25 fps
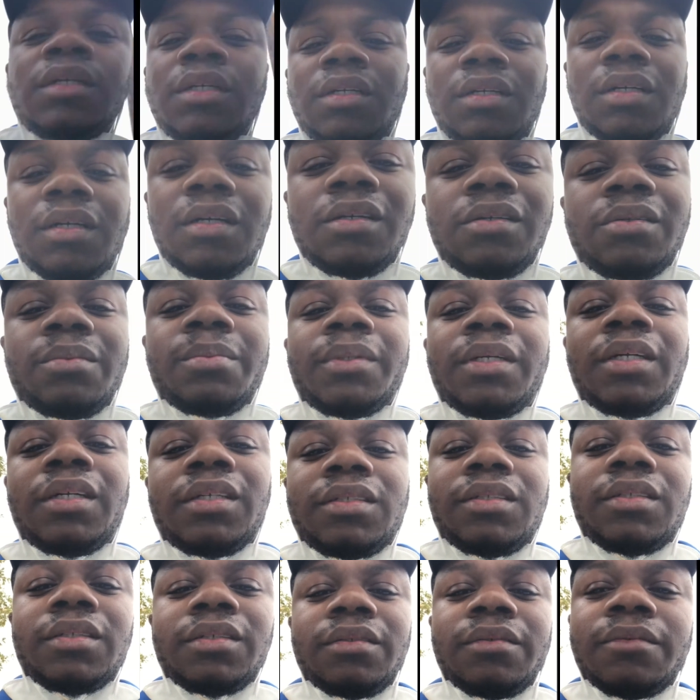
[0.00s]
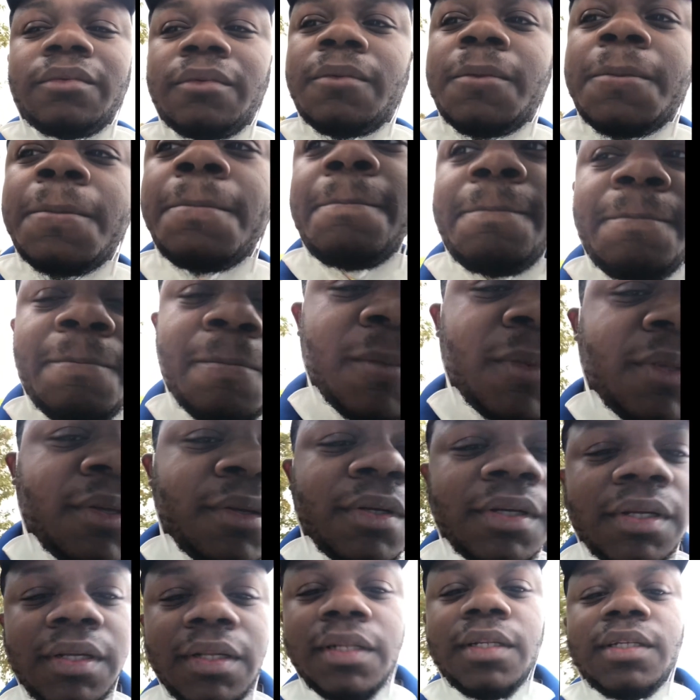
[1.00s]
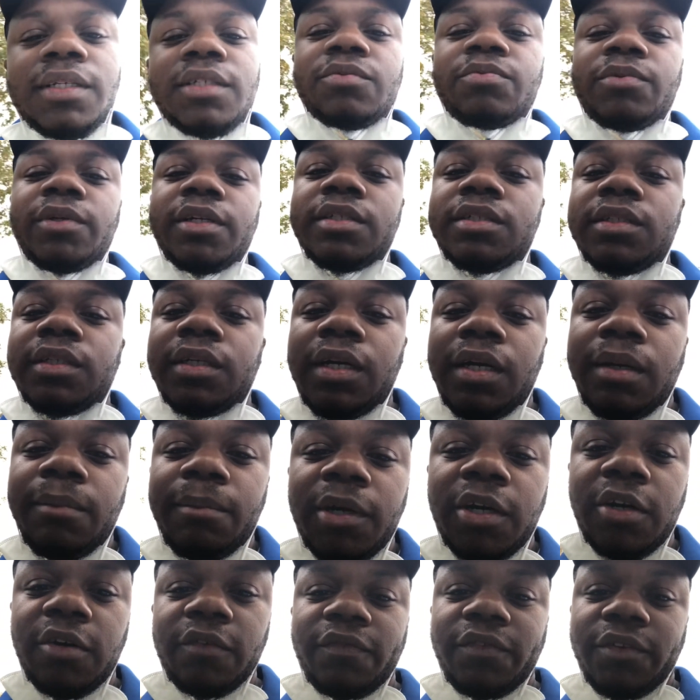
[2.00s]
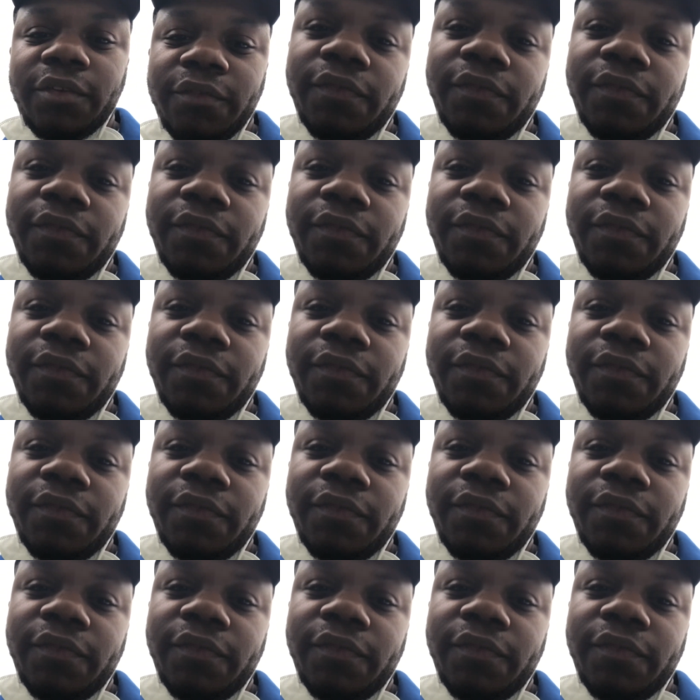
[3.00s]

I hope not though. At least wait till I'm off, you